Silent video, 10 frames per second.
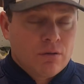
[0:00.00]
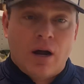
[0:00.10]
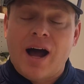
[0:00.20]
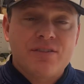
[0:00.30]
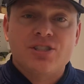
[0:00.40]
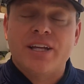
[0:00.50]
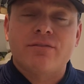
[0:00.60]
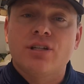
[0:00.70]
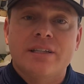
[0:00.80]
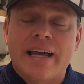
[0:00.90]
Obviously, you have
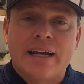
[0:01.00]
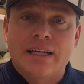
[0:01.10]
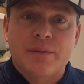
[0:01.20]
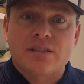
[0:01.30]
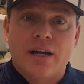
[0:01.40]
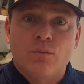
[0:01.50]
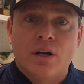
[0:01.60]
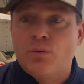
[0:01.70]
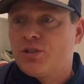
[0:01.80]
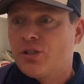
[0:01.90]
to look at the academic side.
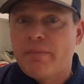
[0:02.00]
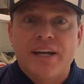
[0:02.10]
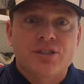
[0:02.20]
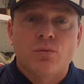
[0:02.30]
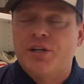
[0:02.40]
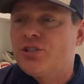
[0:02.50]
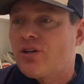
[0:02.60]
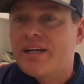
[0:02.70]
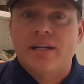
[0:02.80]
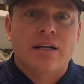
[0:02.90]
What's your major? What are you
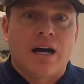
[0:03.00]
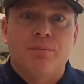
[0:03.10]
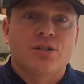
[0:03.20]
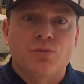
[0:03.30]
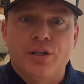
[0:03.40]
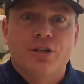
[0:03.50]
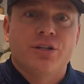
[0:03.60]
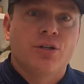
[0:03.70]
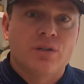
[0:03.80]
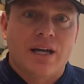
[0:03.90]
trying to get accomplished? What are you looking
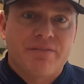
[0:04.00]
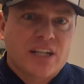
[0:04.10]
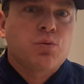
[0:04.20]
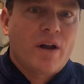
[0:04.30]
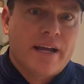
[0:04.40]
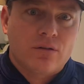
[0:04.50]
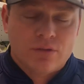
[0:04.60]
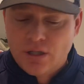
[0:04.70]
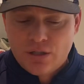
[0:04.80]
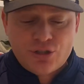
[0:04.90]
to do in life? That's one angle.
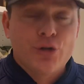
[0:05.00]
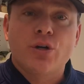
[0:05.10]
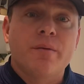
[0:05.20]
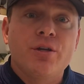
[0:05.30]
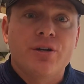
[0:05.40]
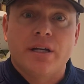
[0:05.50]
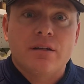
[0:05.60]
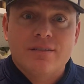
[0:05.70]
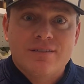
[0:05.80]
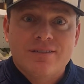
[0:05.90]
2, community,
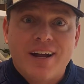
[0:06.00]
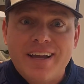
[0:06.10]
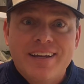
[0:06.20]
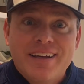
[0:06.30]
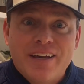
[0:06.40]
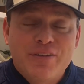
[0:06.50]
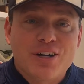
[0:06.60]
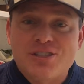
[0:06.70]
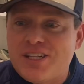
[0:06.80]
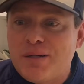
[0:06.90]
right? If you're a
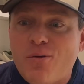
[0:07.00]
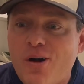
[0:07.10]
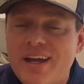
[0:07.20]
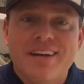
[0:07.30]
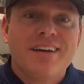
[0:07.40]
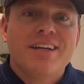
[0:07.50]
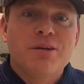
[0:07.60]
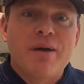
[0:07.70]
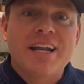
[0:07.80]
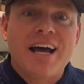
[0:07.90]
city boy, you
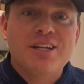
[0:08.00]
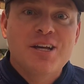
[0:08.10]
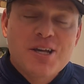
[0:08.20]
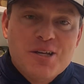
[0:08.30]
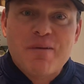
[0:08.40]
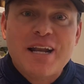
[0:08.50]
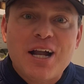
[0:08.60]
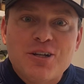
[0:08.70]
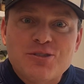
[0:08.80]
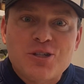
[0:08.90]
may
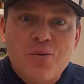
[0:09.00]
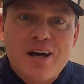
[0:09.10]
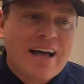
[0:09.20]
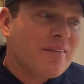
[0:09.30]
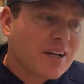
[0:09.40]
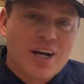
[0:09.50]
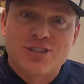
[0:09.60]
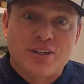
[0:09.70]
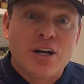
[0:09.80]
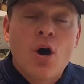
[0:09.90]
not do so well out in the
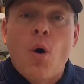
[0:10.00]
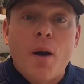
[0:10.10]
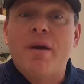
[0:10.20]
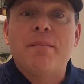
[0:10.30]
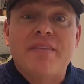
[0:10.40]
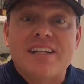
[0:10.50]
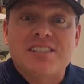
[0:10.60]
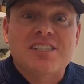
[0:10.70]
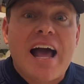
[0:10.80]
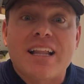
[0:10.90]
country. Or maybe that's
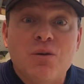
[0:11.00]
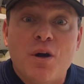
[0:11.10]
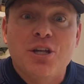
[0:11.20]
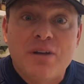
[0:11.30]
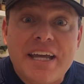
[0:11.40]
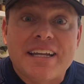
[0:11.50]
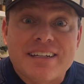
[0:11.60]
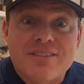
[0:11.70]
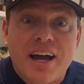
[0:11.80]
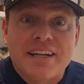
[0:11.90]
exactly what you
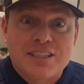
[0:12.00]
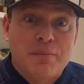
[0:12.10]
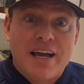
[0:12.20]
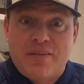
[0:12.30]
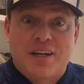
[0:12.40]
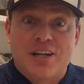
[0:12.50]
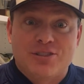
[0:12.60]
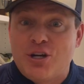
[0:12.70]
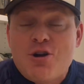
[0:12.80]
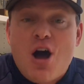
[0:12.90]
need, right, to be out in the
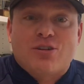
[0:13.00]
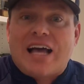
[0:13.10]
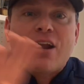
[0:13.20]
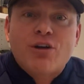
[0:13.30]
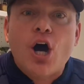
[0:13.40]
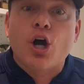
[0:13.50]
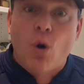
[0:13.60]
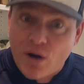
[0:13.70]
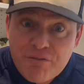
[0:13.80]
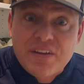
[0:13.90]
country. Who knows? I don't know.
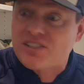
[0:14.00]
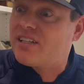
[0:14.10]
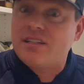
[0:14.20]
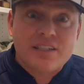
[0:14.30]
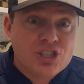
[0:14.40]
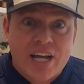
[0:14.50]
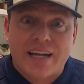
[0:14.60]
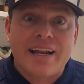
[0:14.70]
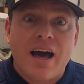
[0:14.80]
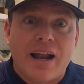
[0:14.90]
Go on a visit and check
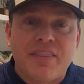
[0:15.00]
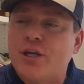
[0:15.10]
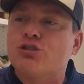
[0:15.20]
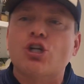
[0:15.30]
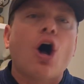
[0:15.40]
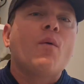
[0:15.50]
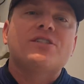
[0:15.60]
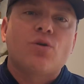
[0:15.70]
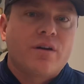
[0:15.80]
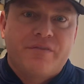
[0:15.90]
it out. I think you should always
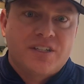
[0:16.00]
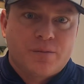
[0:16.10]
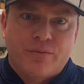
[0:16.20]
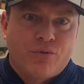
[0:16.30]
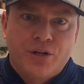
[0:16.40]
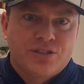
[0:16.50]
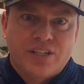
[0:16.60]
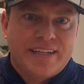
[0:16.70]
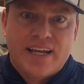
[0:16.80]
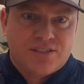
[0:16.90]
go on a visit before you say
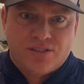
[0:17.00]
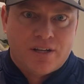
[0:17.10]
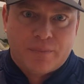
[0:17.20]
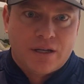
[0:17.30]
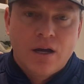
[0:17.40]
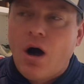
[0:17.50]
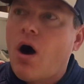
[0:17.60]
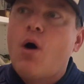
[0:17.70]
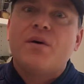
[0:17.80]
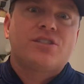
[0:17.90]
yes to something.
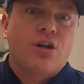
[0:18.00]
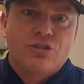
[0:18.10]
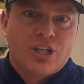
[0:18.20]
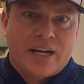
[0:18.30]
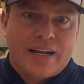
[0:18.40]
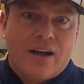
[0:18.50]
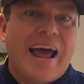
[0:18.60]
Always go check it out.